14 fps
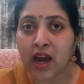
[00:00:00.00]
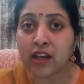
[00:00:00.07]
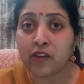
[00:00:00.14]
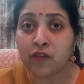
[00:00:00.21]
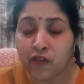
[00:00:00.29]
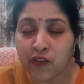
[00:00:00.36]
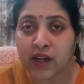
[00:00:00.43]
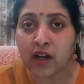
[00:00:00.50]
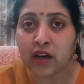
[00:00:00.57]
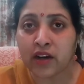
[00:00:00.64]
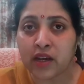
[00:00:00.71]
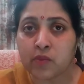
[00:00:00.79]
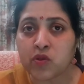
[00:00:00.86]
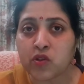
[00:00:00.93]
And if we
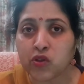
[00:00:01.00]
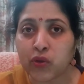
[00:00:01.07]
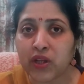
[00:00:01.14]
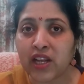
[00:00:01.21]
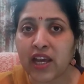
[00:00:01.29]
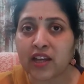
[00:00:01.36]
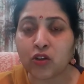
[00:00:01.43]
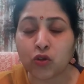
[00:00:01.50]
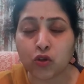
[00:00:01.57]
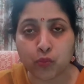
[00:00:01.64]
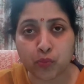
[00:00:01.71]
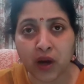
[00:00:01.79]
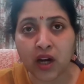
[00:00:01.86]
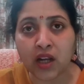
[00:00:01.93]
are able to elect
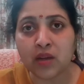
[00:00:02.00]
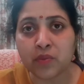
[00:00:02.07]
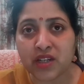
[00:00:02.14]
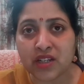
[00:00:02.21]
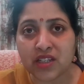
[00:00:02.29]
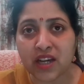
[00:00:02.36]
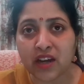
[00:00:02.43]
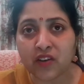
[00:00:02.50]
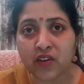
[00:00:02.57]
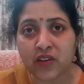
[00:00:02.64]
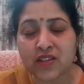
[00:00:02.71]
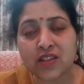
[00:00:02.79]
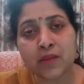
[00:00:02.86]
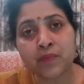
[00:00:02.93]
good
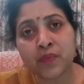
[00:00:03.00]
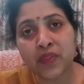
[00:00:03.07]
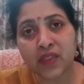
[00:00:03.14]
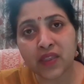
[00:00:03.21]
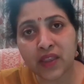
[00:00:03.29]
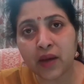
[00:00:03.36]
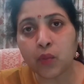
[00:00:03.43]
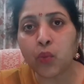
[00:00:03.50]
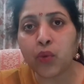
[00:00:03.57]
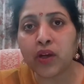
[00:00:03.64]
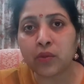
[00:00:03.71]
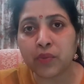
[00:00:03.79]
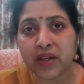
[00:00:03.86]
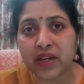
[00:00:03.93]
parliamentarians, they
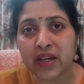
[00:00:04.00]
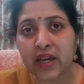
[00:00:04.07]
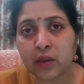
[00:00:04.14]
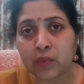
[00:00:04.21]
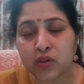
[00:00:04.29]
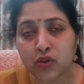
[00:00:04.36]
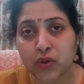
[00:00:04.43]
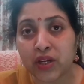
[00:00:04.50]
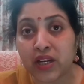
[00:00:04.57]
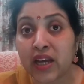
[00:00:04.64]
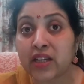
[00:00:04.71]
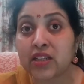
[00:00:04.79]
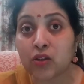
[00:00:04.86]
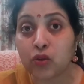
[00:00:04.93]
will be able to
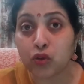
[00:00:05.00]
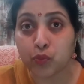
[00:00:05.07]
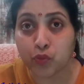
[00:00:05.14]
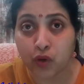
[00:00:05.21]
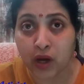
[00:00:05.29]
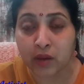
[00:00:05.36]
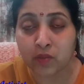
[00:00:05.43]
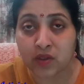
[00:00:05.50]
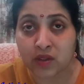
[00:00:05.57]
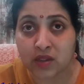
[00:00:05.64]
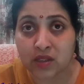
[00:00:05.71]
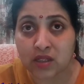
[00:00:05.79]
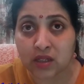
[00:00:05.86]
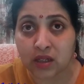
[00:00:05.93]
elect a good prime
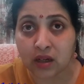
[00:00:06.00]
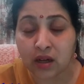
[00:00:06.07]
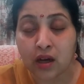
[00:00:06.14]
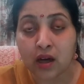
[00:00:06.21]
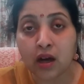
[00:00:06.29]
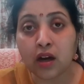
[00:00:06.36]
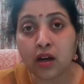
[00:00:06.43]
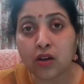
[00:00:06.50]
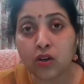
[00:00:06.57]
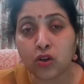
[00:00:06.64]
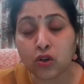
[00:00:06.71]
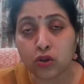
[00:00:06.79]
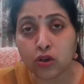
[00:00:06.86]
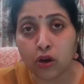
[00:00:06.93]
minister, a
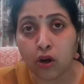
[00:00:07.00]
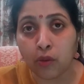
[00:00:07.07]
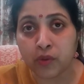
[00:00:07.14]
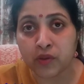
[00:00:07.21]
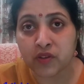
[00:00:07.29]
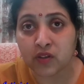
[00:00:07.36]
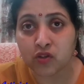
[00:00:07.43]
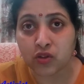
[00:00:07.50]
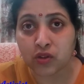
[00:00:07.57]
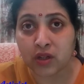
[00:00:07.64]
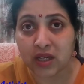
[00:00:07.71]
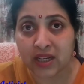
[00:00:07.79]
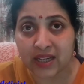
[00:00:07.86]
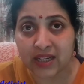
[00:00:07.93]
good
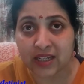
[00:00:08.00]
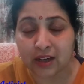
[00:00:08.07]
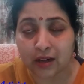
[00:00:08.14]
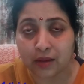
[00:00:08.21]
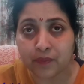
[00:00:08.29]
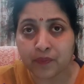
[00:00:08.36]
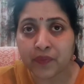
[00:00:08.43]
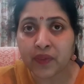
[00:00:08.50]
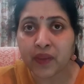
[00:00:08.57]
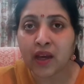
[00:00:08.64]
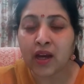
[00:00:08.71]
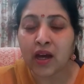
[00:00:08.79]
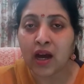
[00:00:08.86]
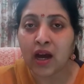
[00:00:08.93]
opposition leader.
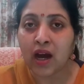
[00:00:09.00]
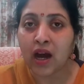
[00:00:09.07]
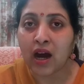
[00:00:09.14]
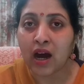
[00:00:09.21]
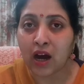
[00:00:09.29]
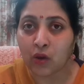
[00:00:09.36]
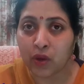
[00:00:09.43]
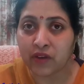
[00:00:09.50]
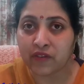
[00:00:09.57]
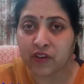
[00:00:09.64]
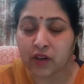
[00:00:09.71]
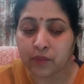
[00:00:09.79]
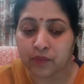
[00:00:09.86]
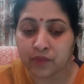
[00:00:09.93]

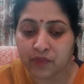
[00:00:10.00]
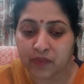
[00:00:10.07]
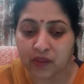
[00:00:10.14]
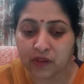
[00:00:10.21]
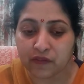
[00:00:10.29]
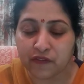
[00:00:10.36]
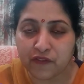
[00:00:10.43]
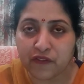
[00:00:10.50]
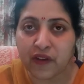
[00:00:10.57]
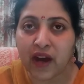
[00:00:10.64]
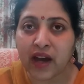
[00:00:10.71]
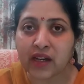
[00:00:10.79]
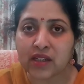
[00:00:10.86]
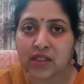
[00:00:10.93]
However, the
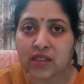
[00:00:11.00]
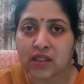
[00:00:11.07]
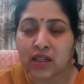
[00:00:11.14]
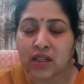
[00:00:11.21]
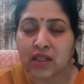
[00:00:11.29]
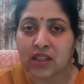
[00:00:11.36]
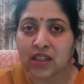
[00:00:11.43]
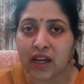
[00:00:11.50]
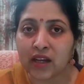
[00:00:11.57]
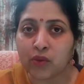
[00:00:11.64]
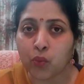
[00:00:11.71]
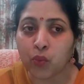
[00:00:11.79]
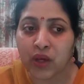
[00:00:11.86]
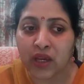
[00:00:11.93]
fact
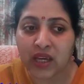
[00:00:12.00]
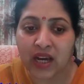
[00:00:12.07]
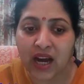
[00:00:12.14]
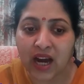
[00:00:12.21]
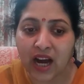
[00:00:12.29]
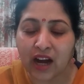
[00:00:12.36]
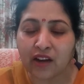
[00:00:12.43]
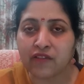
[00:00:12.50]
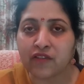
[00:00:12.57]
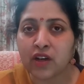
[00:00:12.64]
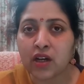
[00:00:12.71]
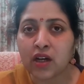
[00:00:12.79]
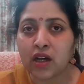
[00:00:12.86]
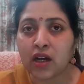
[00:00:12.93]
that we
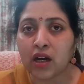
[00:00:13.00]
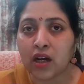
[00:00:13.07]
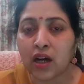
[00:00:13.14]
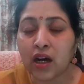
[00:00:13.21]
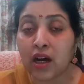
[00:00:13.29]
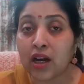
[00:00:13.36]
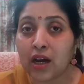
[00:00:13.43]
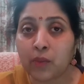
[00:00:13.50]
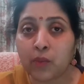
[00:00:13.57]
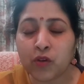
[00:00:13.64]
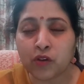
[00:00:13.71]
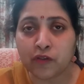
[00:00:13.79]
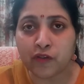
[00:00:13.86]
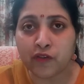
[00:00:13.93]
have a
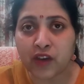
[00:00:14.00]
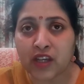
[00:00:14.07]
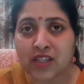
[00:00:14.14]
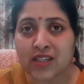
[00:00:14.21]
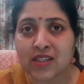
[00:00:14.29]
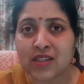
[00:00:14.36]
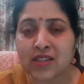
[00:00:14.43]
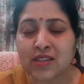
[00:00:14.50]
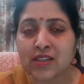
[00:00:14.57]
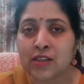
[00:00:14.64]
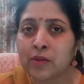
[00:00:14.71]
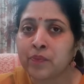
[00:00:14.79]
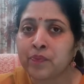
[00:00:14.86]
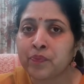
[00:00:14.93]
couple of
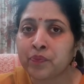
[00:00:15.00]
faces